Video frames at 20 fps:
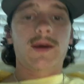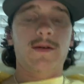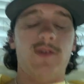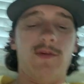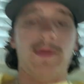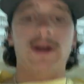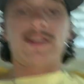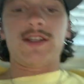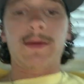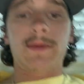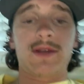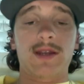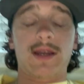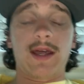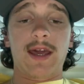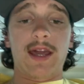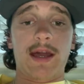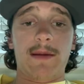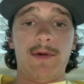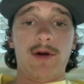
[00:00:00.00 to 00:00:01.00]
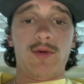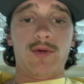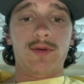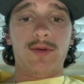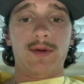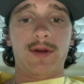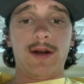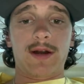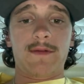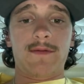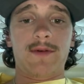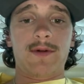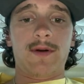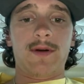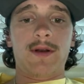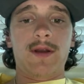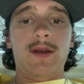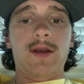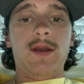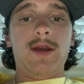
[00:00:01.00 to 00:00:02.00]
For my topic today, I'm going to
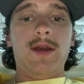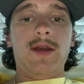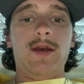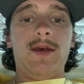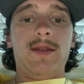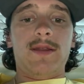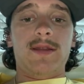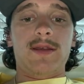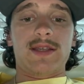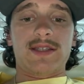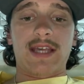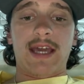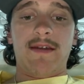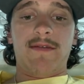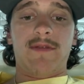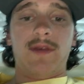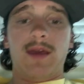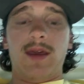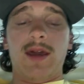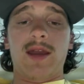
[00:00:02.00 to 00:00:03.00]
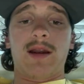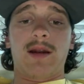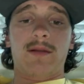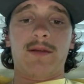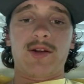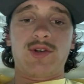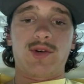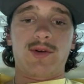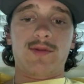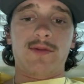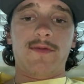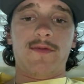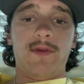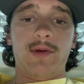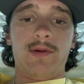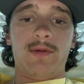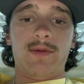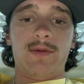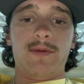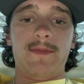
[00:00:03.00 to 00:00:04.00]
cover the safety in an electrical
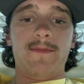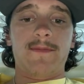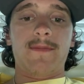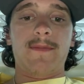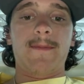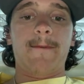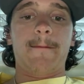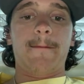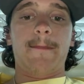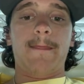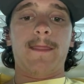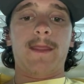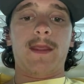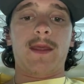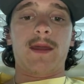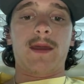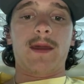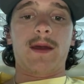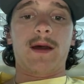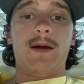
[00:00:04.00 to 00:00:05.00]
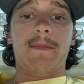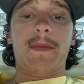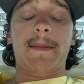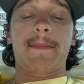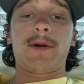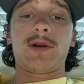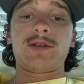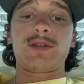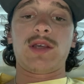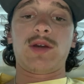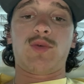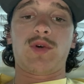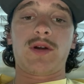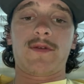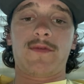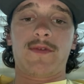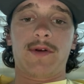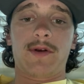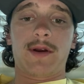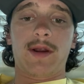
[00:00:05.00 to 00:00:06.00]
field. Um, I personally
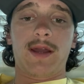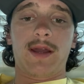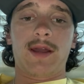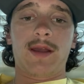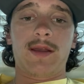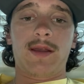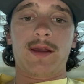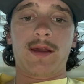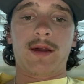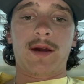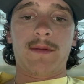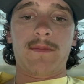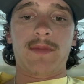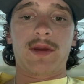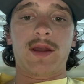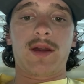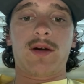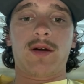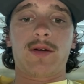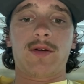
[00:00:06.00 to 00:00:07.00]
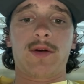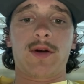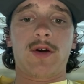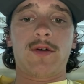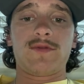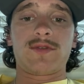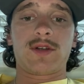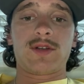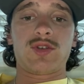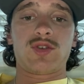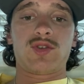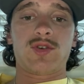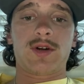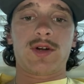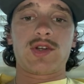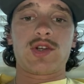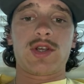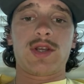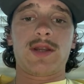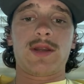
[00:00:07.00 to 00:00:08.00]
work for a company called Groves
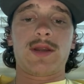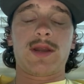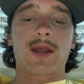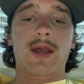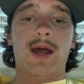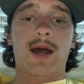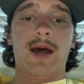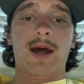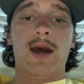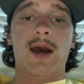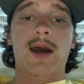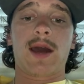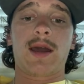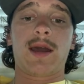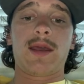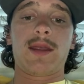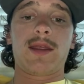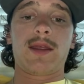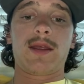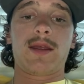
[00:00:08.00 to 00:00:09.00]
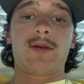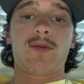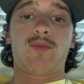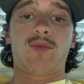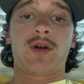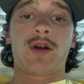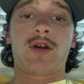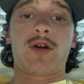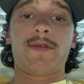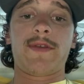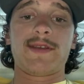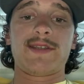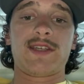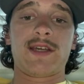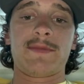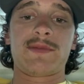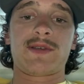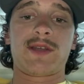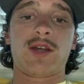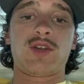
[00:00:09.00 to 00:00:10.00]
Construction. I work on the
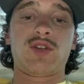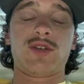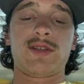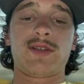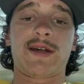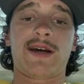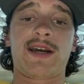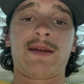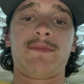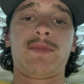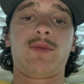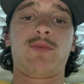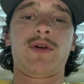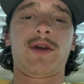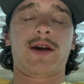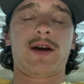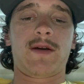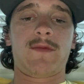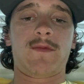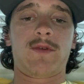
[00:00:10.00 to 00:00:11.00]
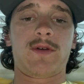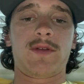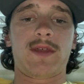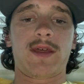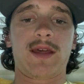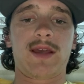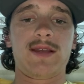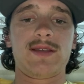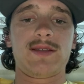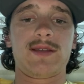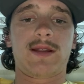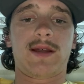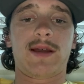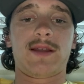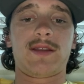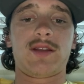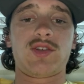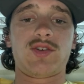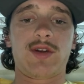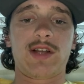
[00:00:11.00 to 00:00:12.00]
substation side, but we cover things
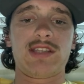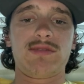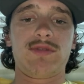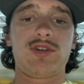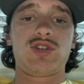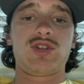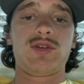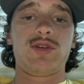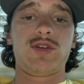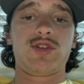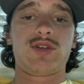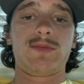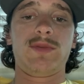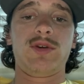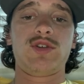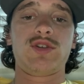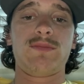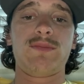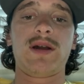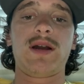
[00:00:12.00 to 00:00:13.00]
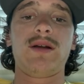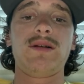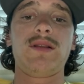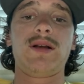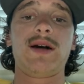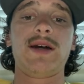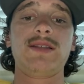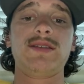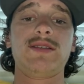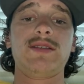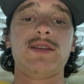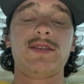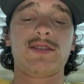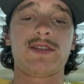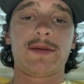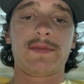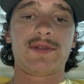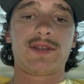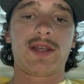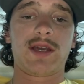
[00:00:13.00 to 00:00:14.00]
like the transmission and distribution power lines, the
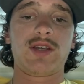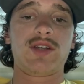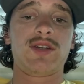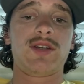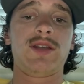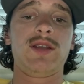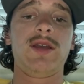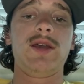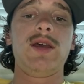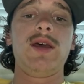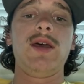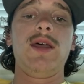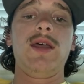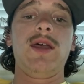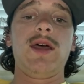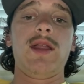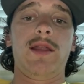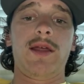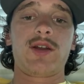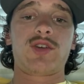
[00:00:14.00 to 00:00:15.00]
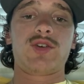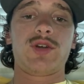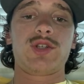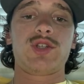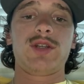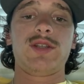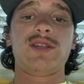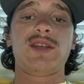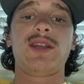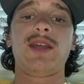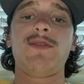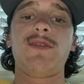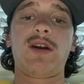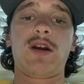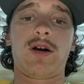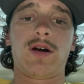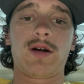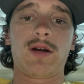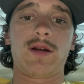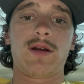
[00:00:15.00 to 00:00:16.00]
substation, electricians, and even
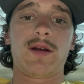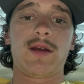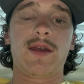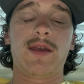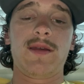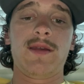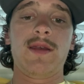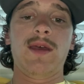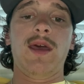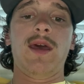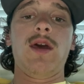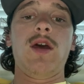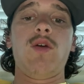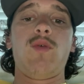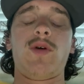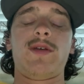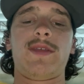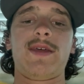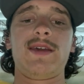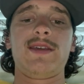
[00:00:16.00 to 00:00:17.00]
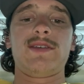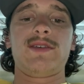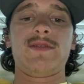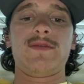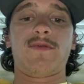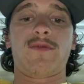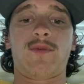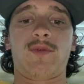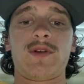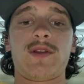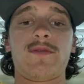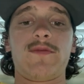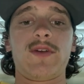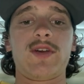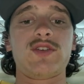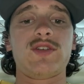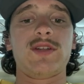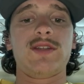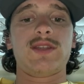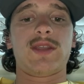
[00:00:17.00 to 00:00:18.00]
concrete. With these four
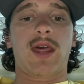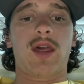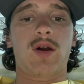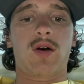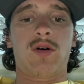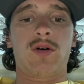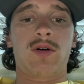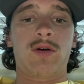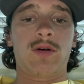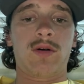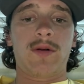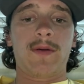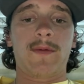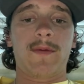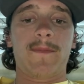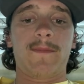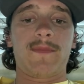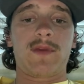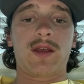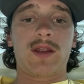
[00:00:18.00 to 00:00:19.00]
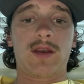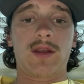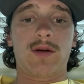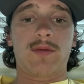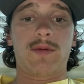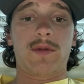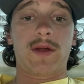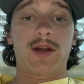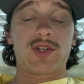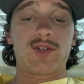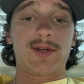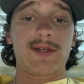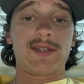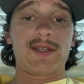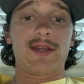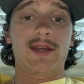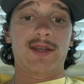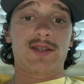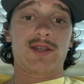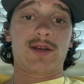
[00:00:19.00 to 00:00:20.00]
divisions, they all condone
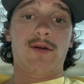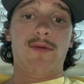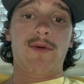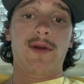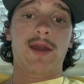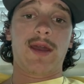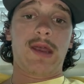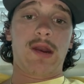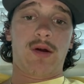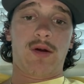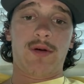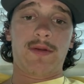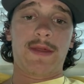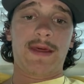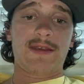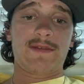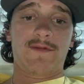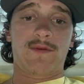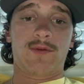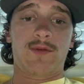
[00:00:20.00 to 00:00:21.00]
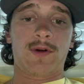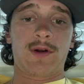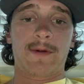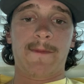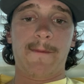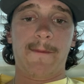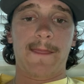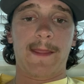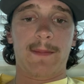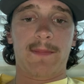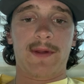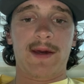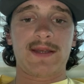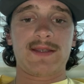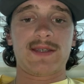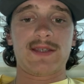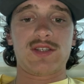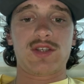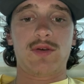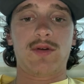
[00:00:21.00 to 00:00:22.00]
electricity, so in all these four
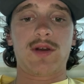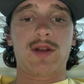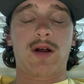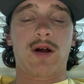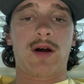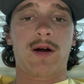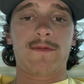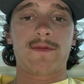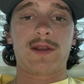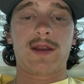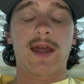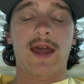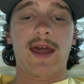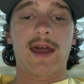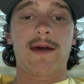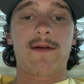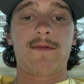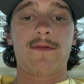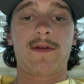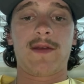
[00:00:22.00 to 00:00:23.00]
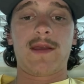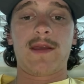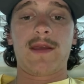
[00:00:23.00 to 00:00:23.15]
places, you could often have